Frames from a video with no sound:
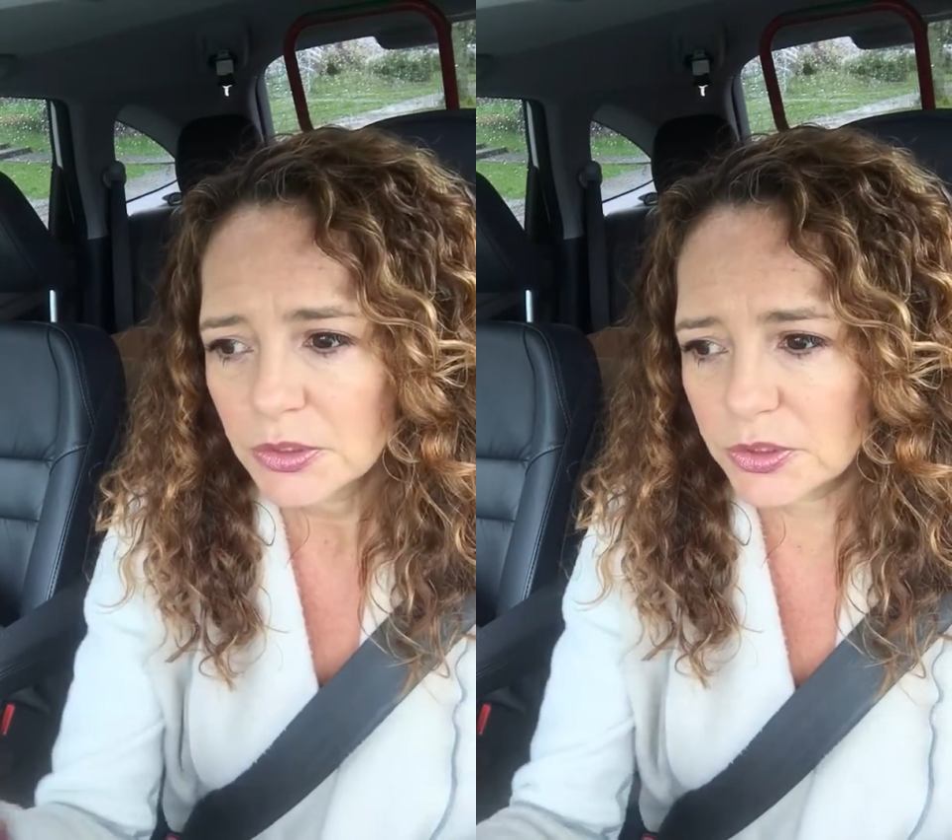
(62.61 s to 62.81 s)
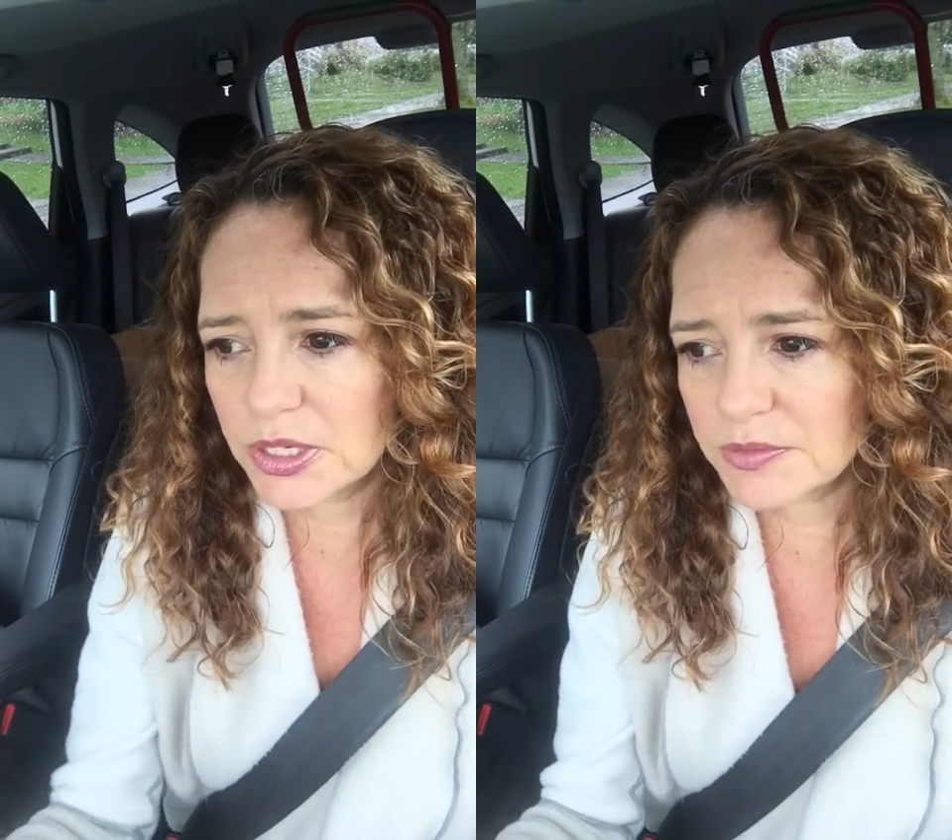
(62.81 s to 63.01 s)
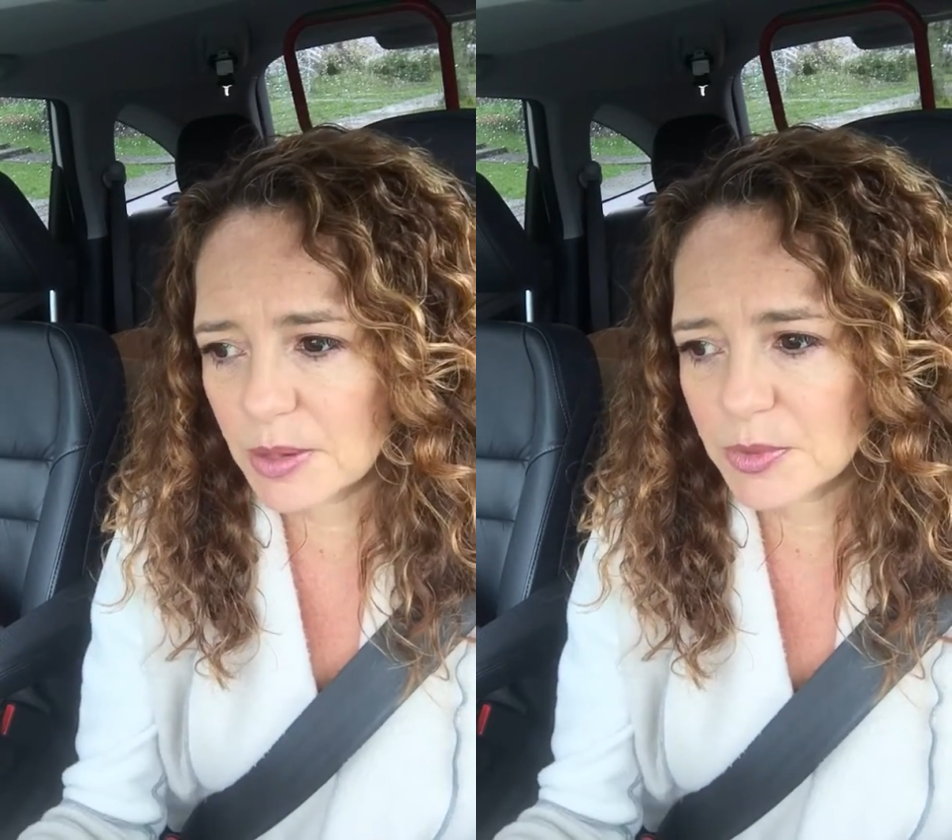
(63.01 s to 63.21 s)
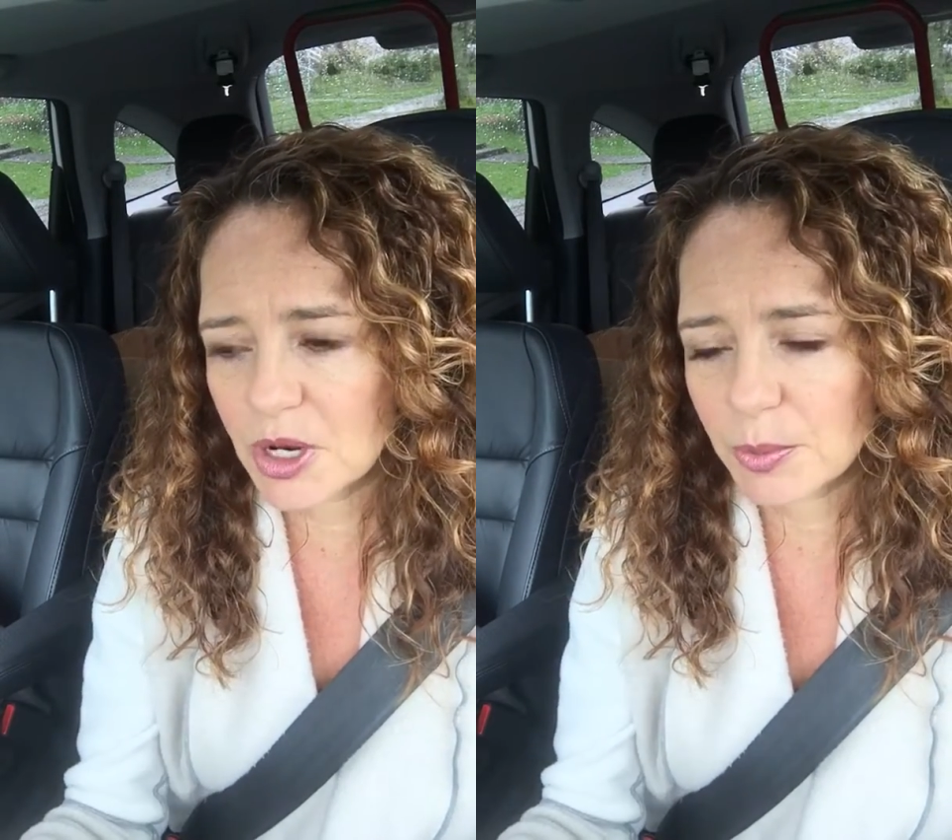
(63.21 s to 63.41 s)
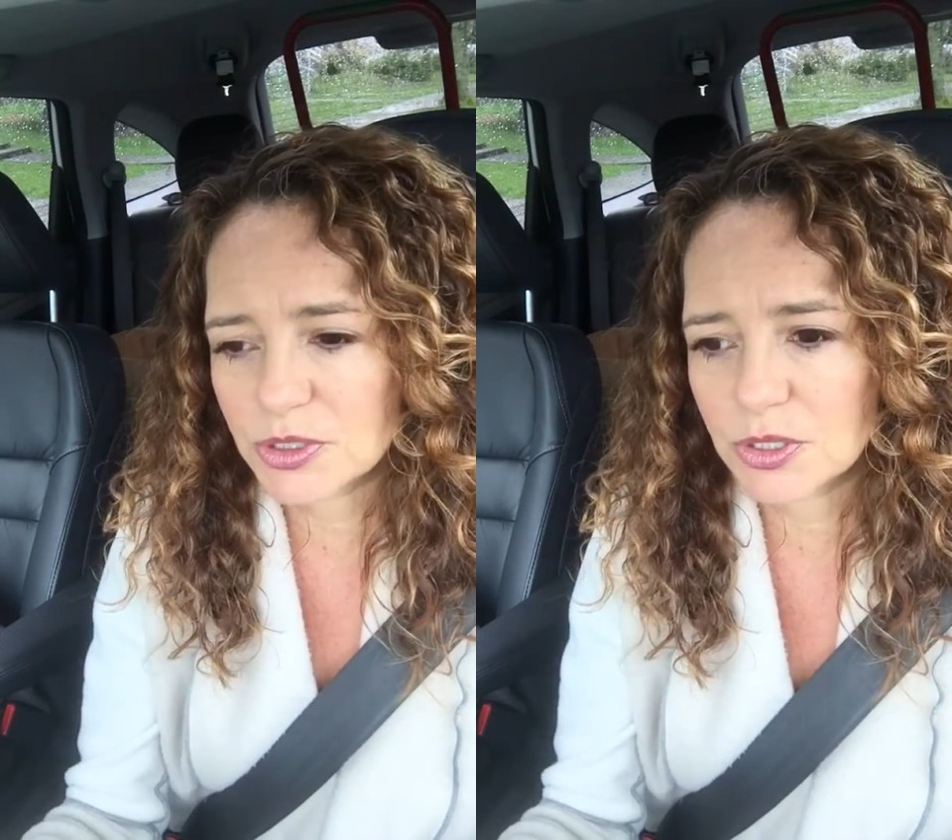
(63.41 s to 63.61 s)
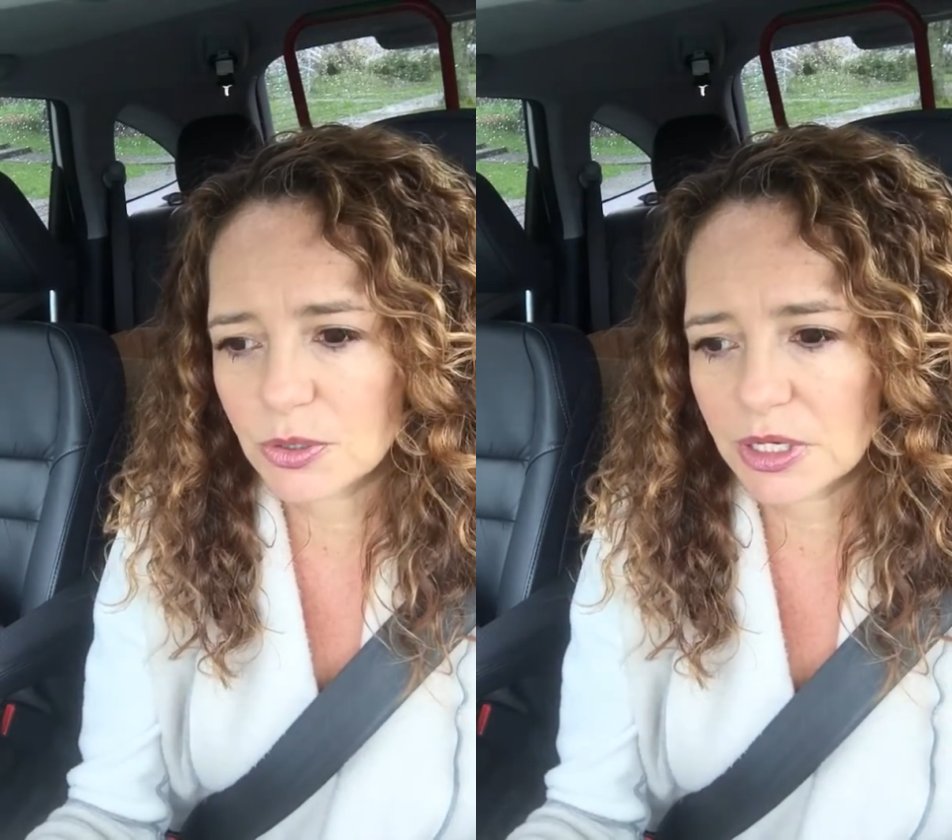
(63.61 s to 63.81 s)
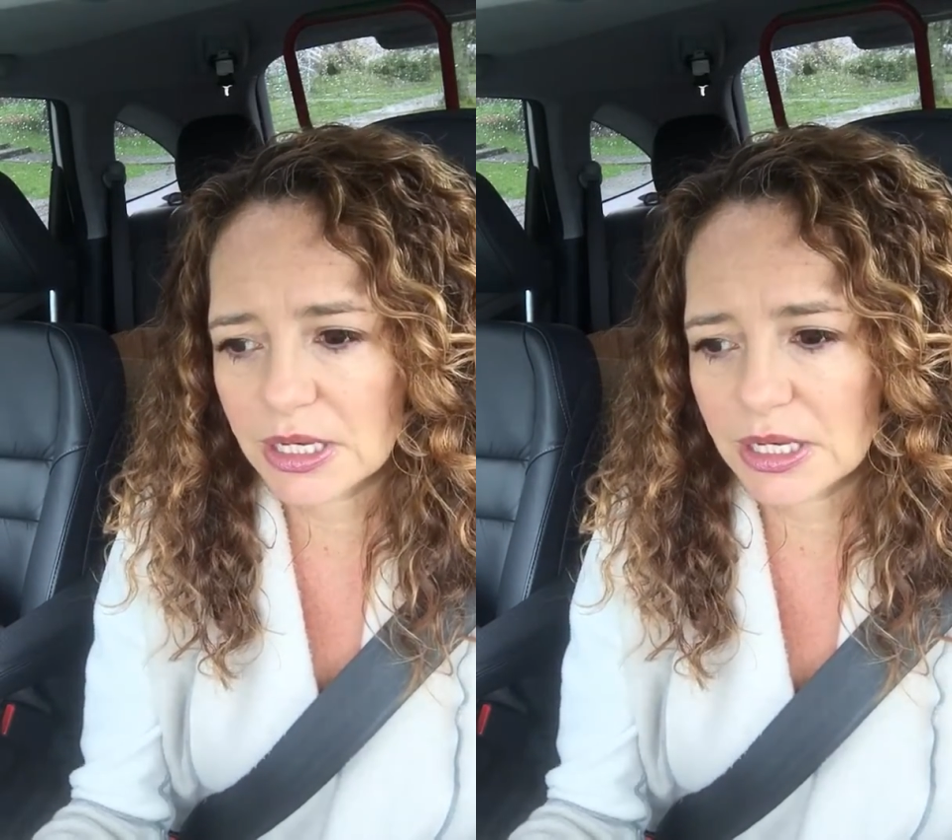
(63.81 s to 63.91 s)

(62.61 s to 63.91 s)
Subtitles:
You give them an opportunity